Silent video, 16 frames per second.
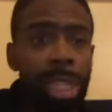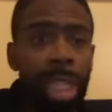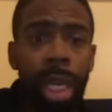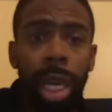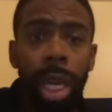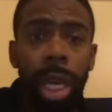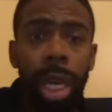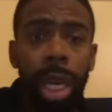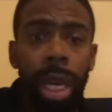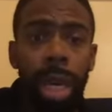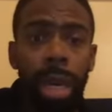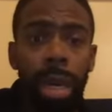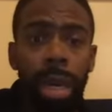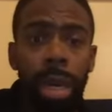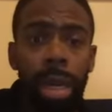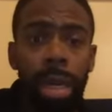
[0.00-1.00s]
uh,
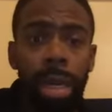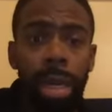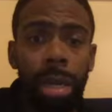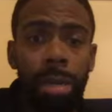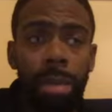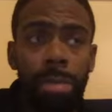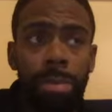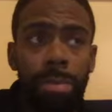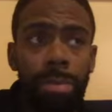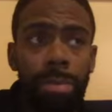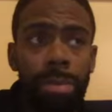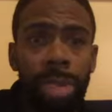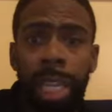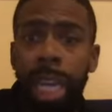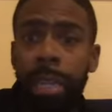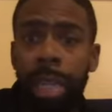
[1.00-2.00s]
you know,
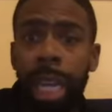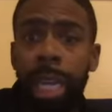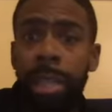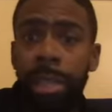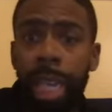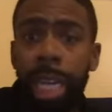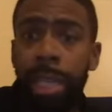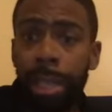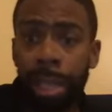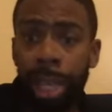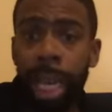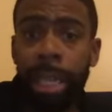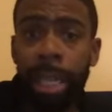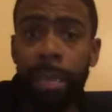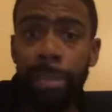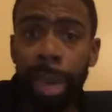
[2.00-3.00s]
take take take
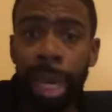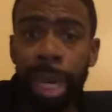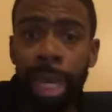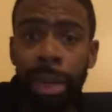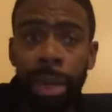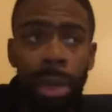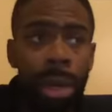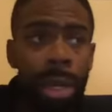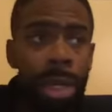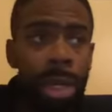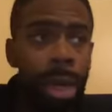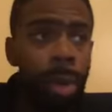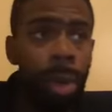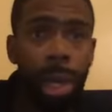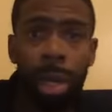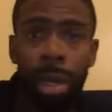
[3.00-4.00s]
take this money, or you know,
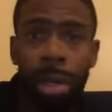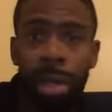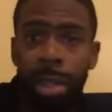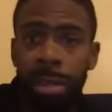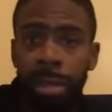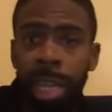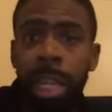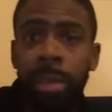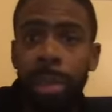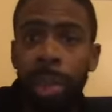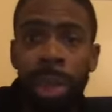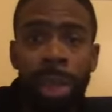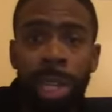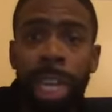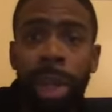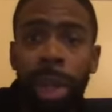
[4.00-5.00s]
we're gonna take we're
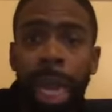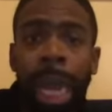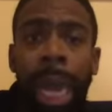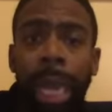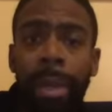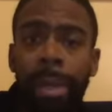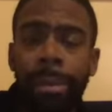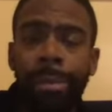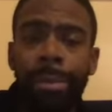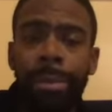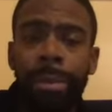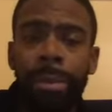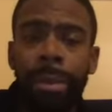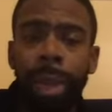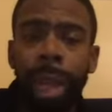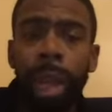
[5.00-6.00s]
gonna take your land.
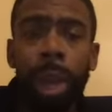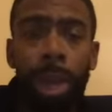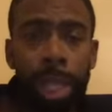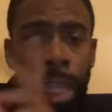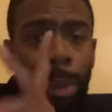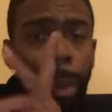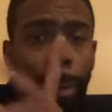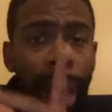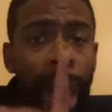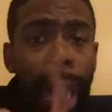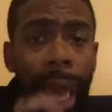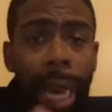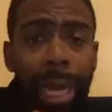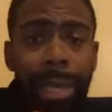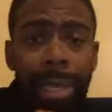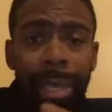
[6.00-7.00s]
You know, because keep in
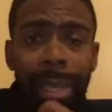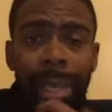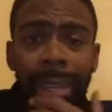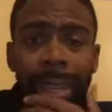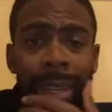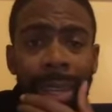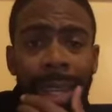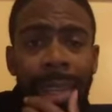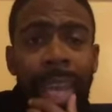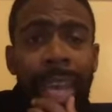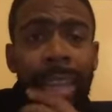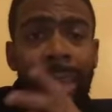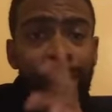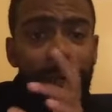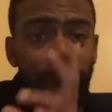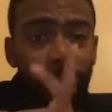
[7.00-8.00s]
mind
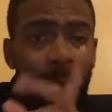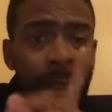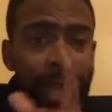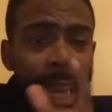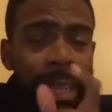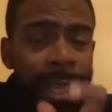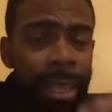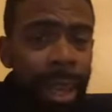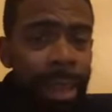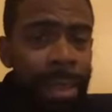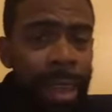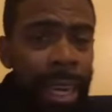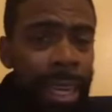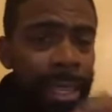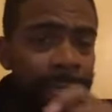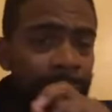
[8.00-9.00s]
that you know that that's another thing
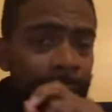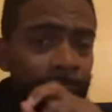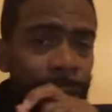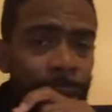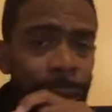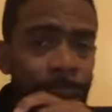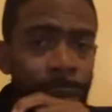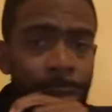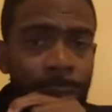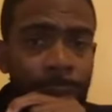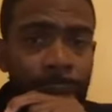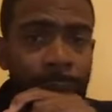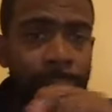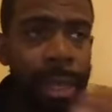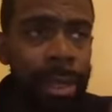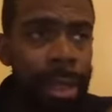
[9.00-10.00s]
that cities do. You know,
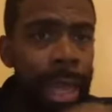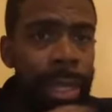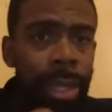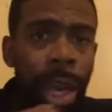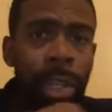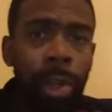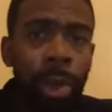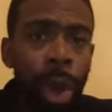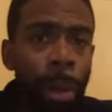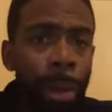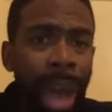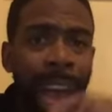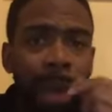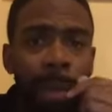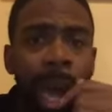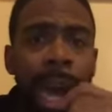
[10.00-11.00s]
that that's also in their
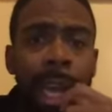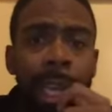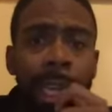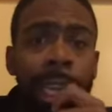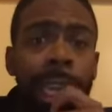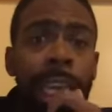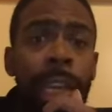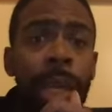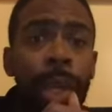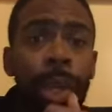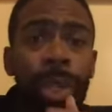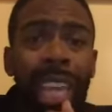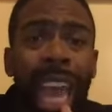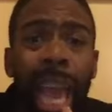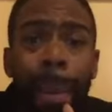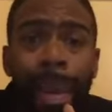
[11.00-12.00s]
back pocket that they can
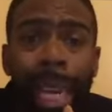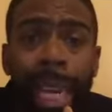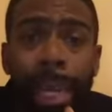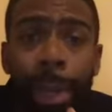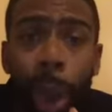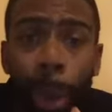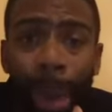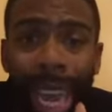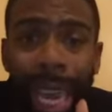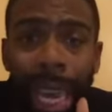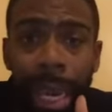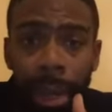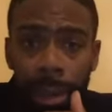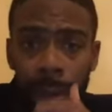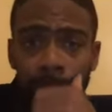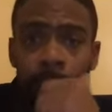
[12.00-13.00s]
use eminent
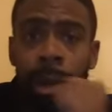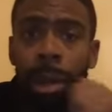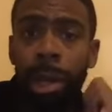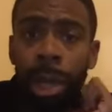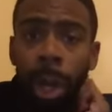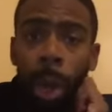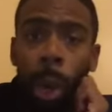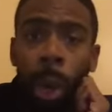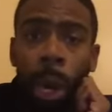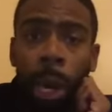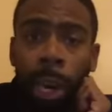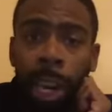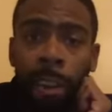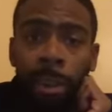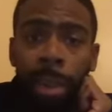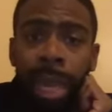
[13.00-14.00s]
domain or
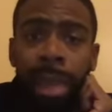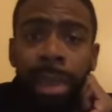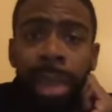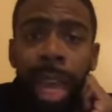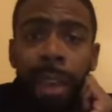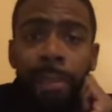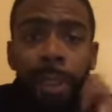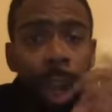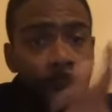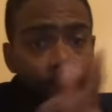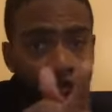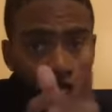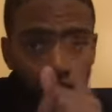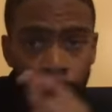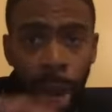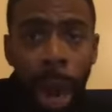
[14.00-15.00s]
government theft of
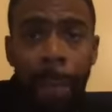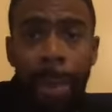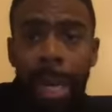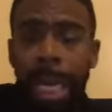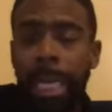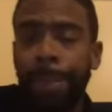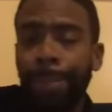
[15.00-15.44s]
your property.